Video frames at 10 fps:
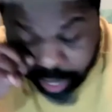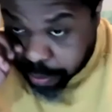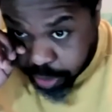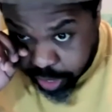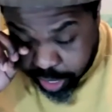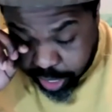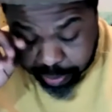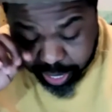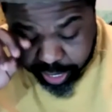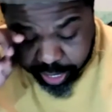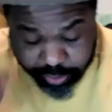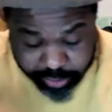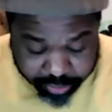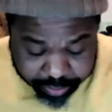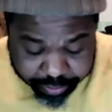more than anybody
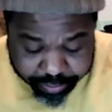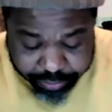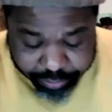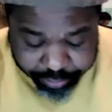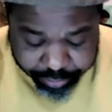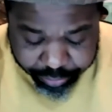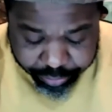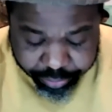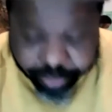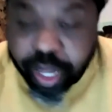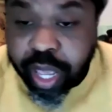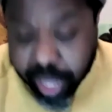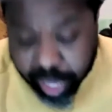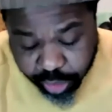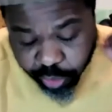else.
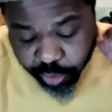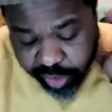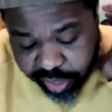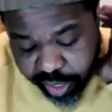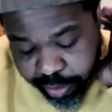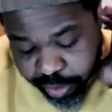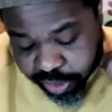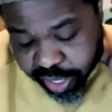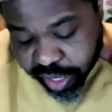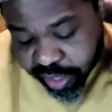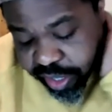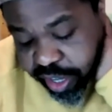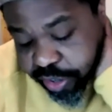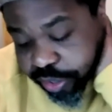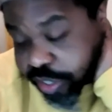He knew his numbers and his
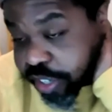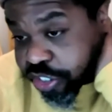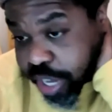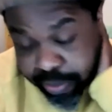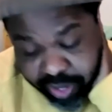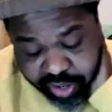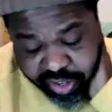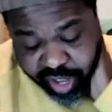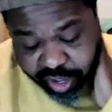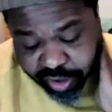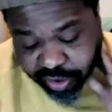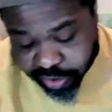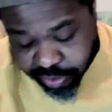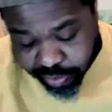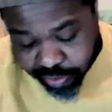letters, his shapes and his
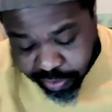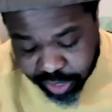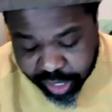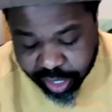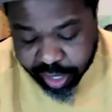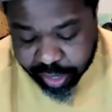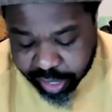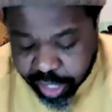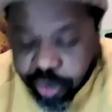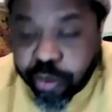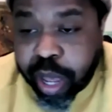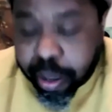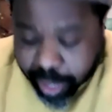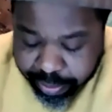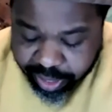colors. He knew
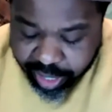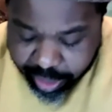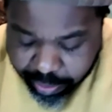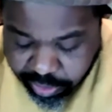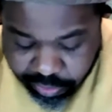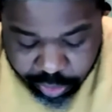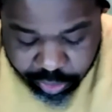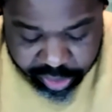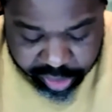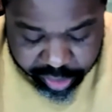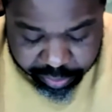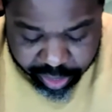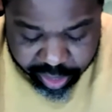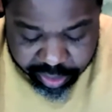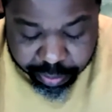Mom's name was Rosalie and
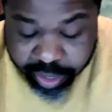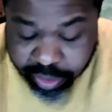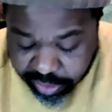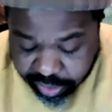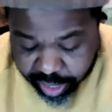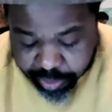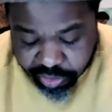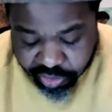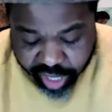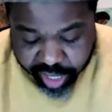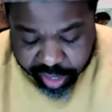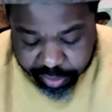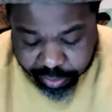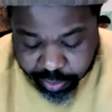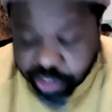his mother's name was Janet,
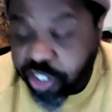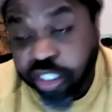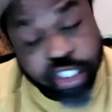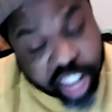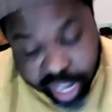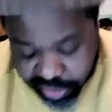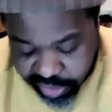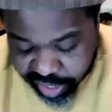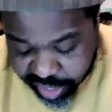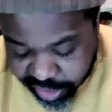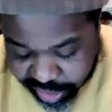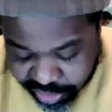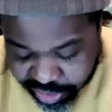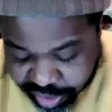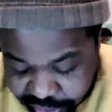which she changed to
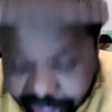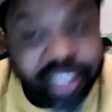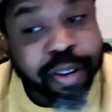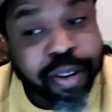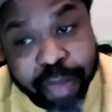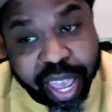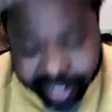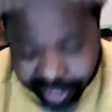Khadijah, then back to